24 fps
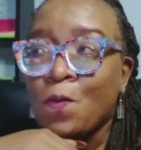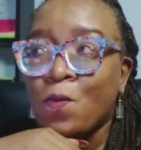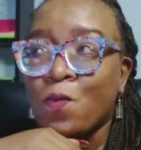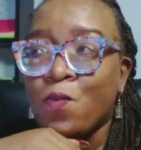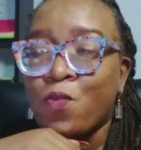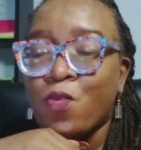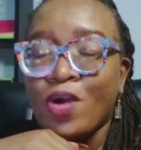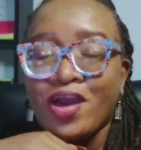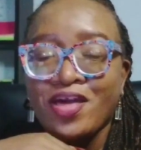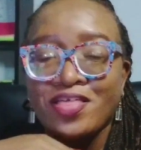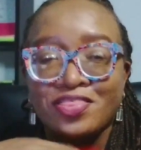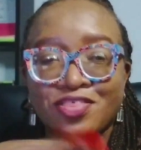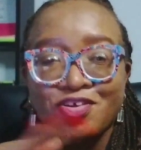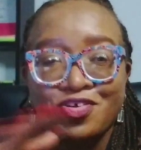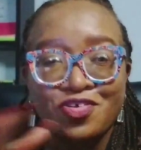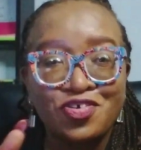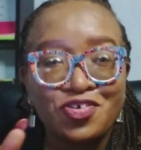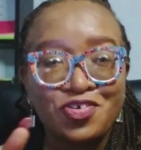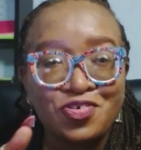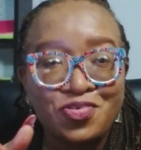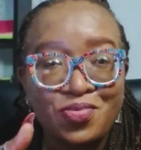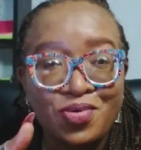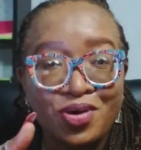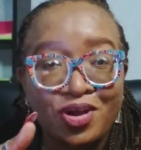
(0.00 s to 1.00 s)
Whether
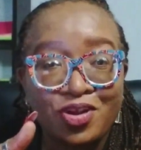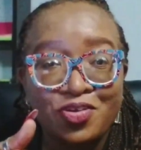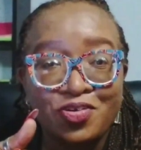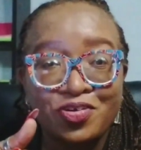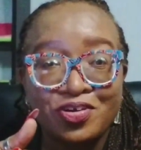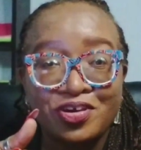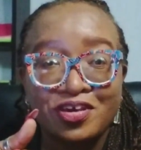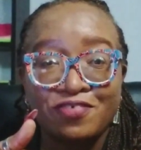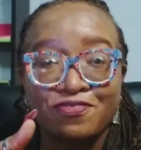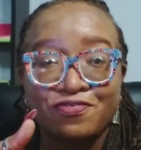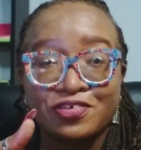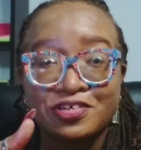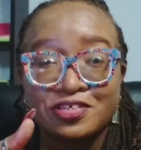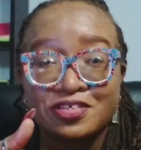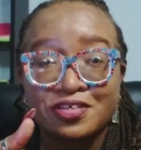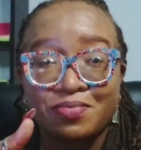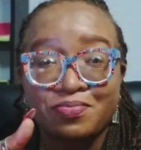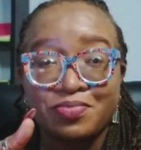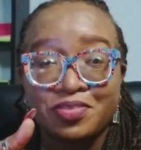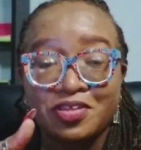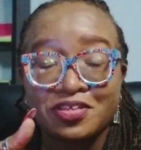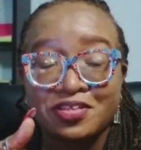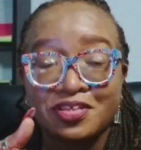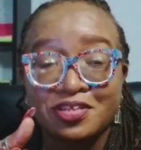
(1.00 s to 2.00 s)
you are looking for
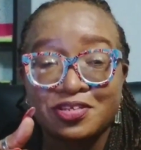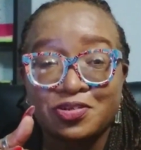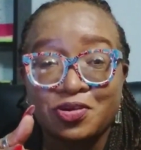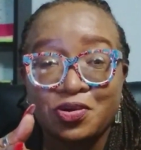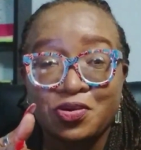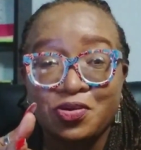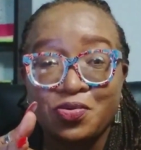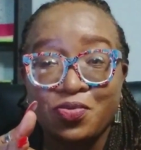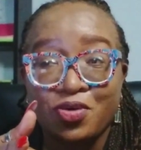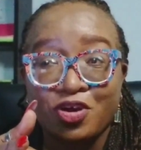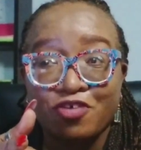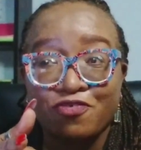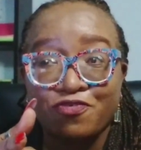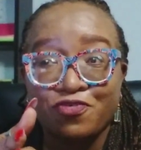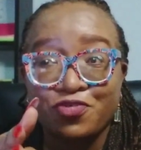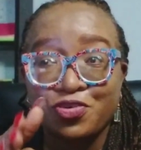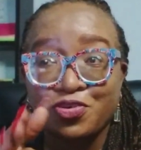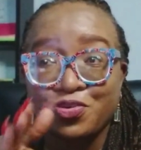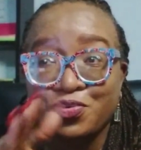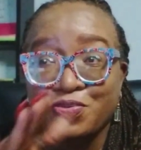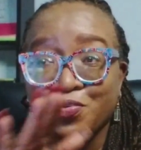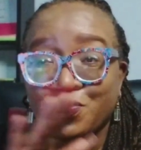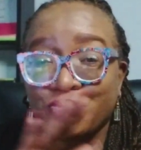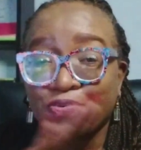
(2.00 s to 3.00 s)
something that's going to work for
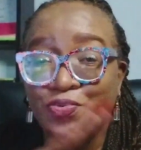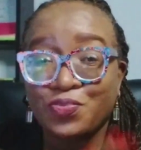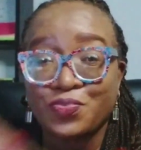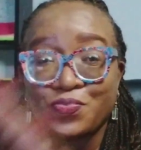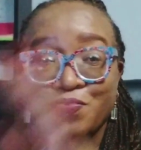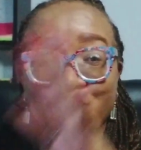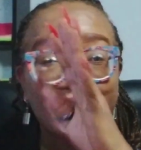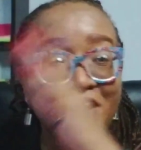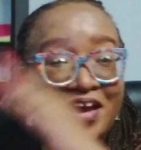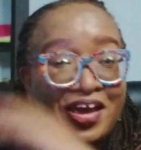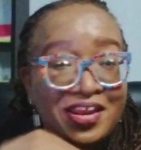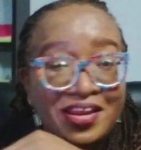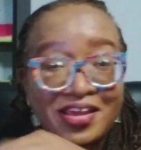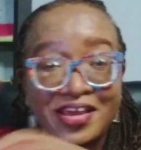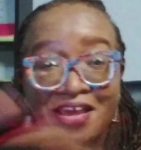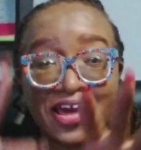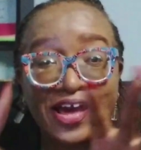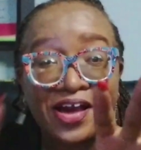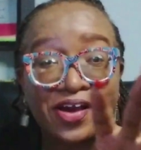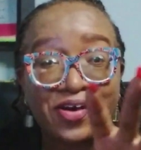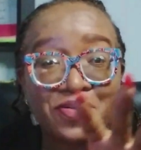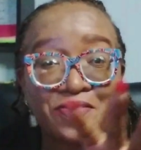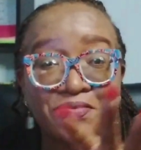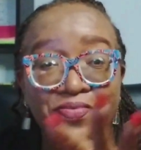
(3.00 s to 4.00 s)
you
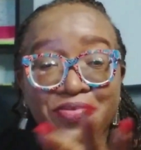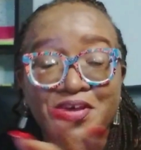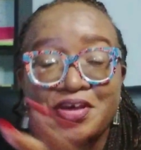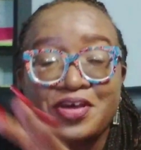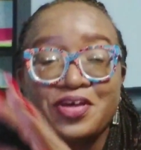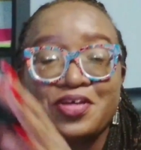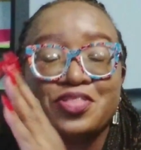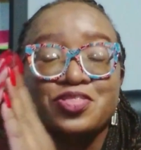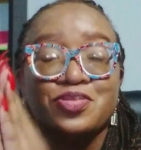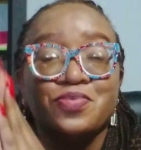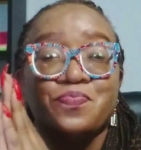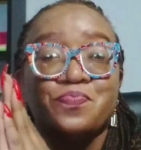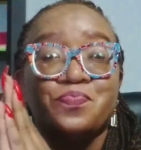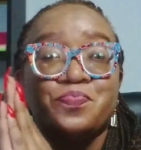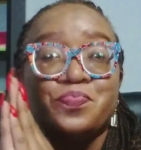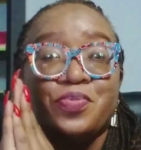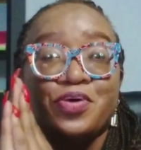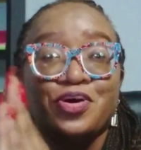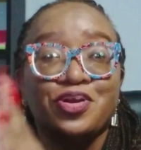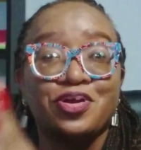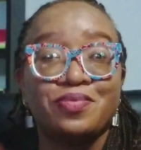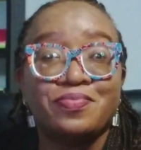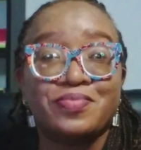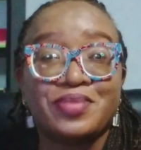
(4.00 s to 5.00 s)
anyhow, the
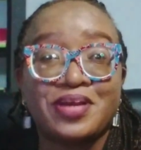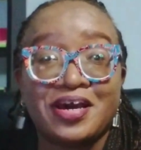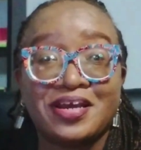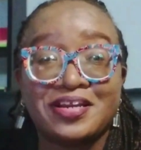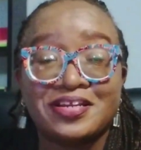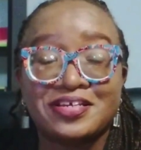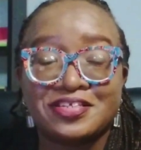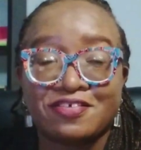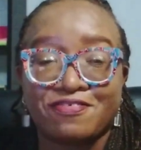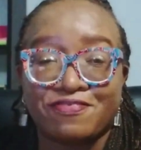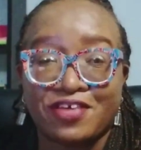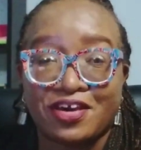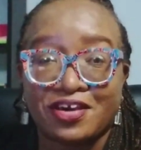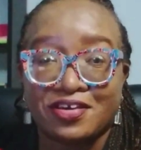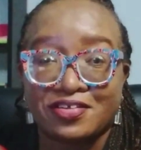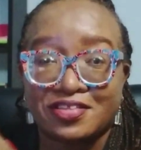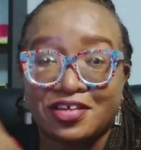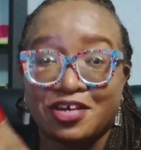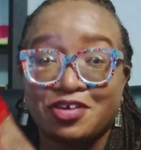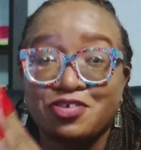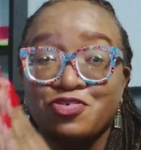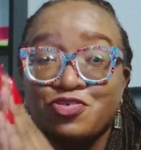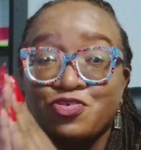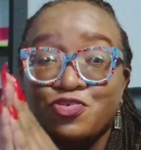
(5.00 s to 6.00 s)
bottom line is the fact
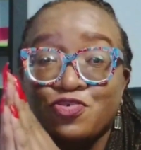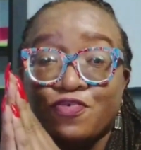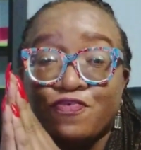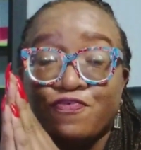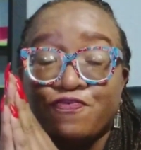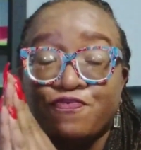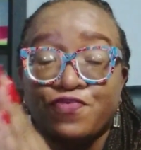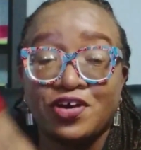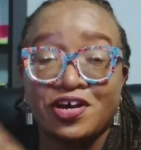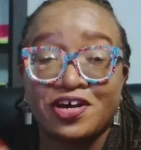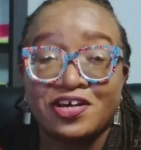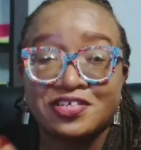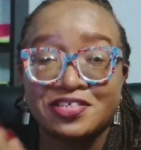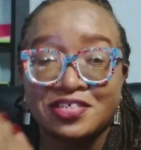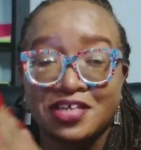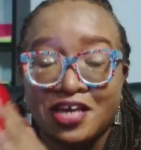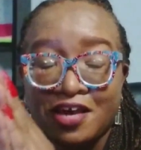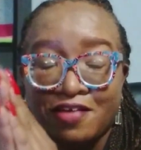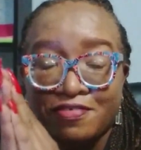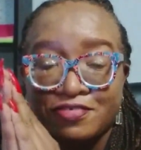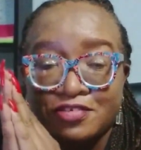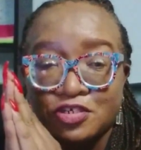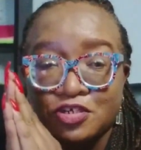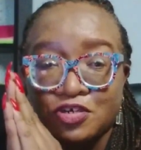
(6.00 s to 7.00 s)
that you first
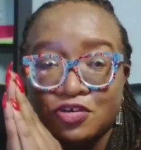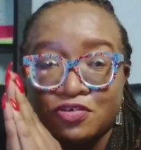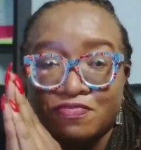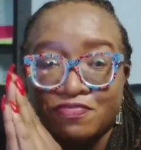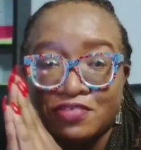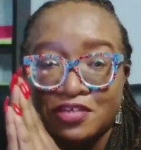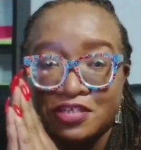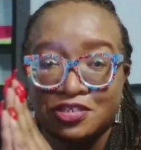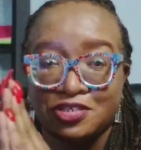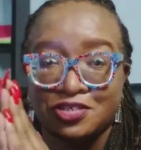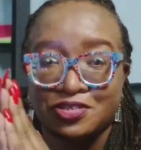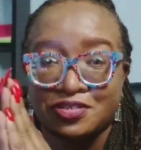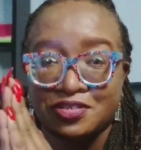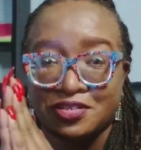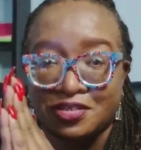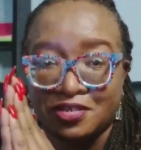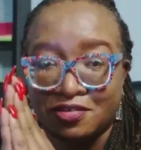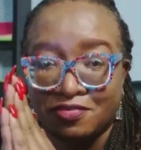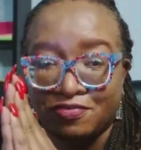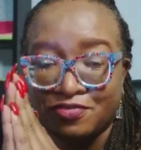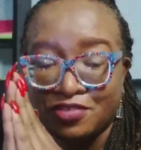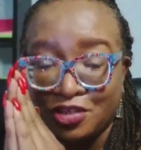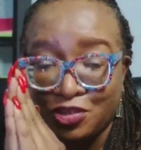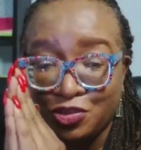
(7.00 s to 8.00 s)
have to convince
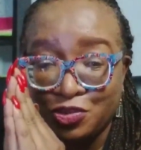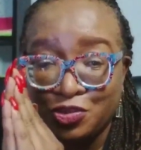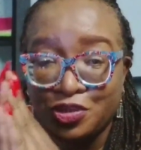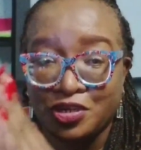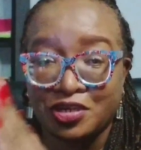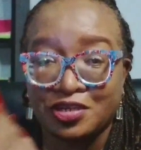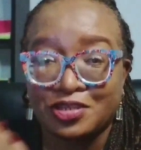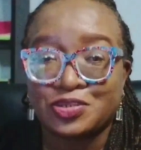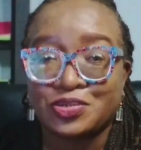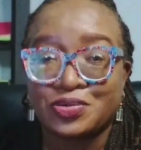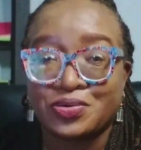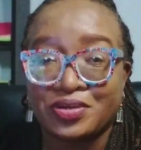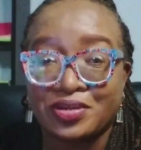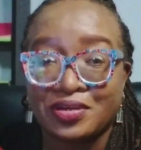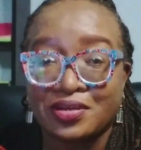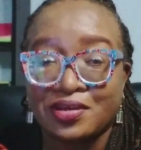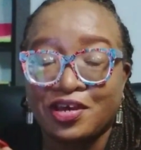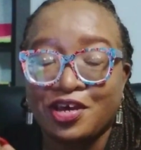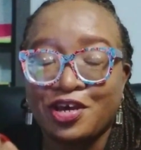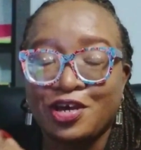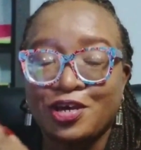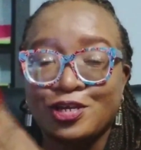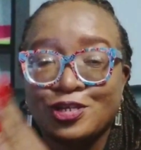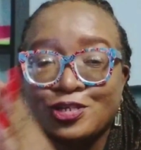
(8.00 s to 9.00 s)
yourself that you can do it.
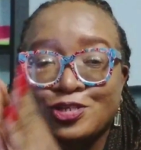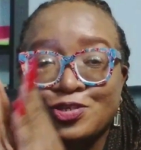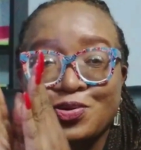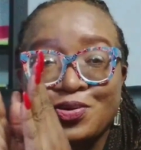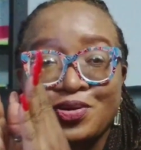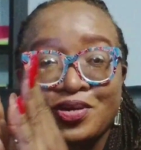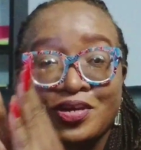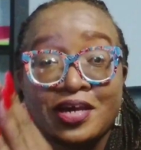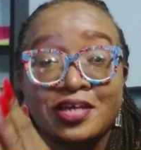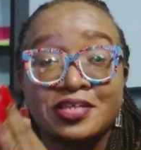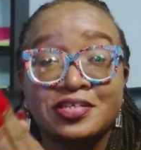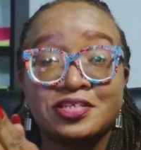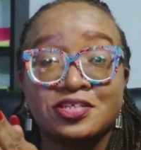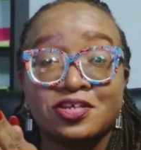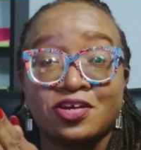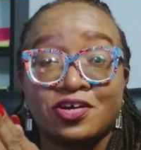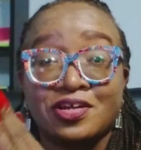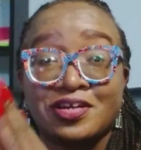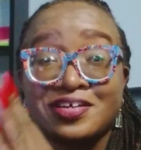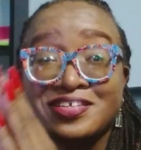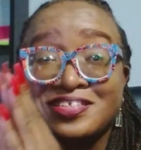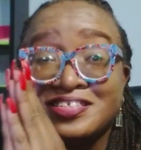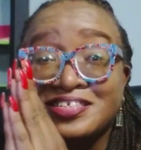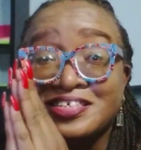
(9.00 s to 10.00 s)
So get
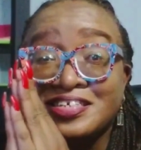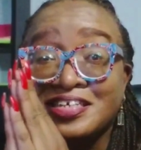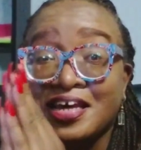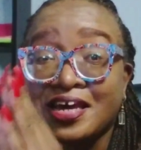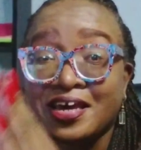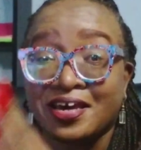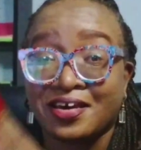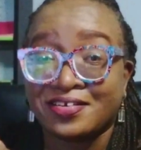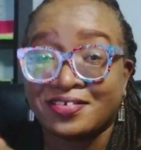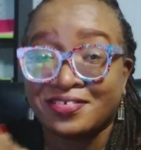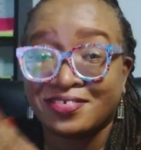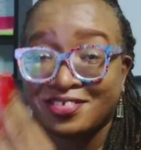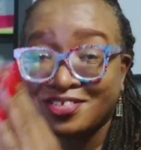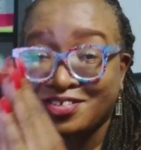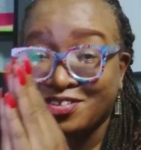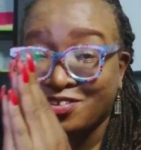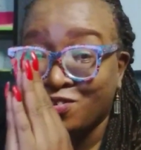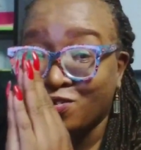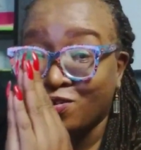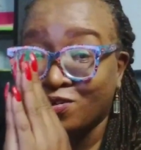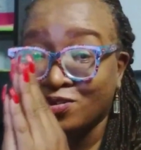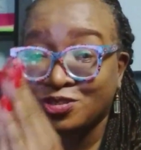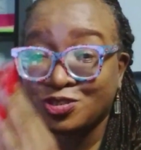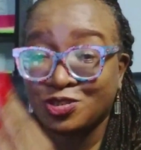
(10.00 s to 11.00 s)
started today,
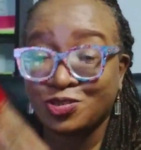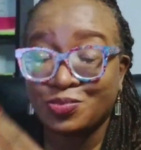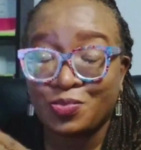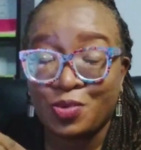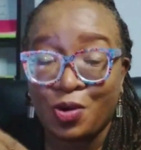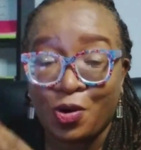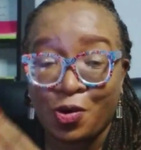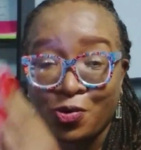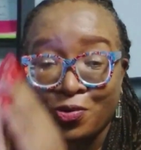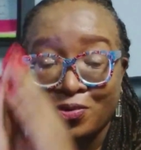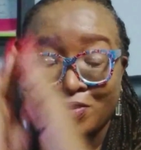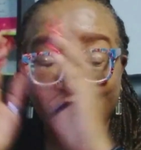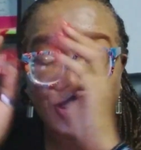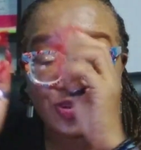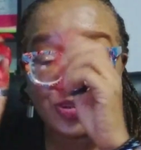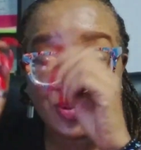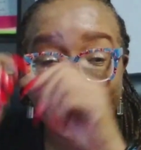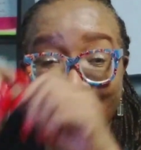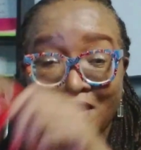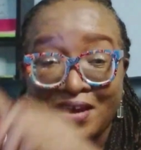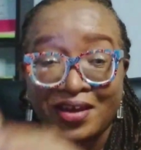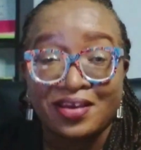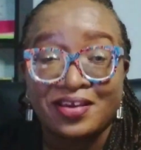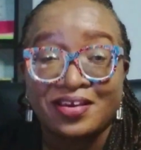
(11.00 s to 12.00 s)
not tomorrow,
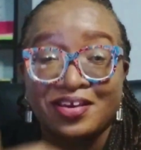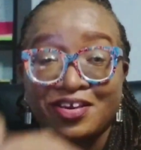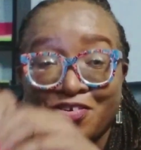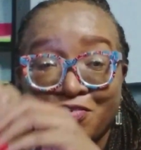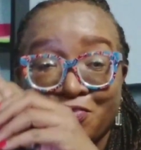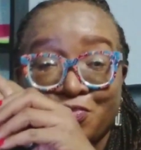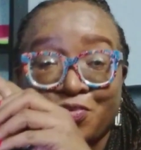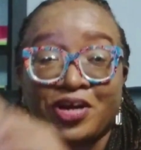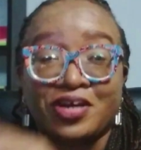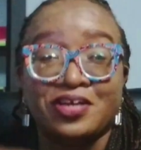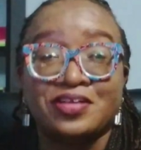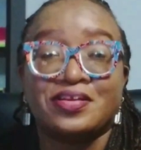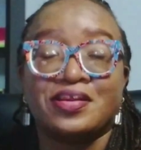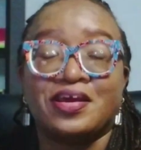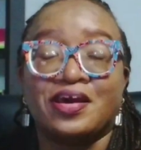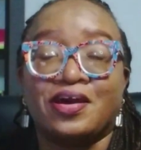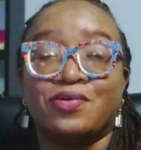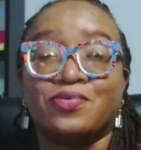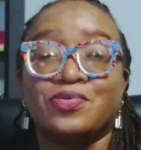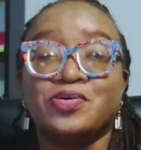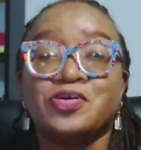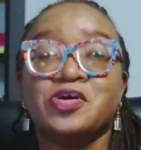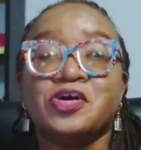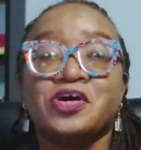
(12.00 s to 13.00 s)
today, right
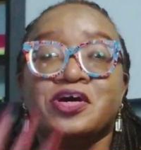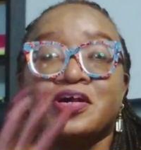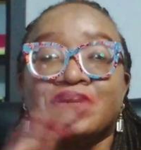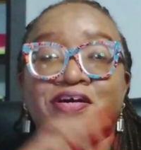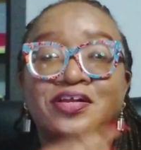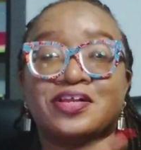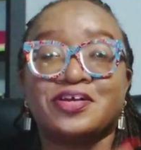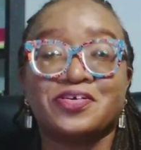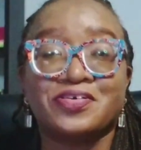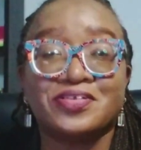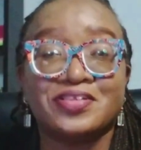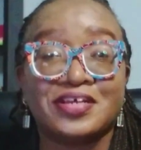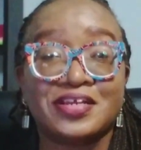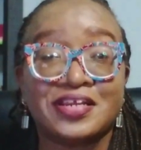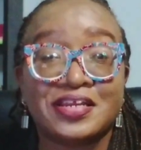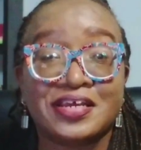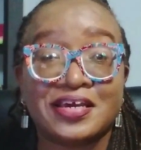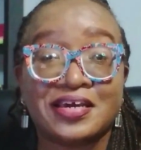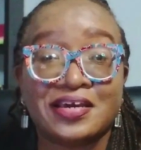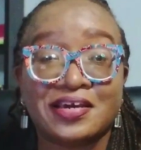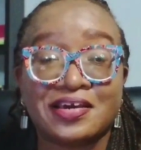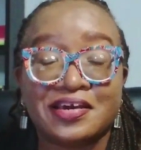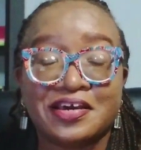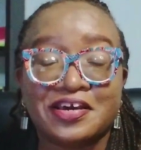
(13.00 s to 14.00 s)
now. Click on the
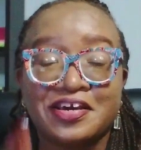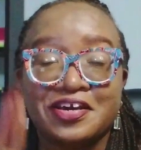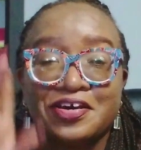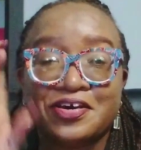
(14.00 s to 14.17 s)
link,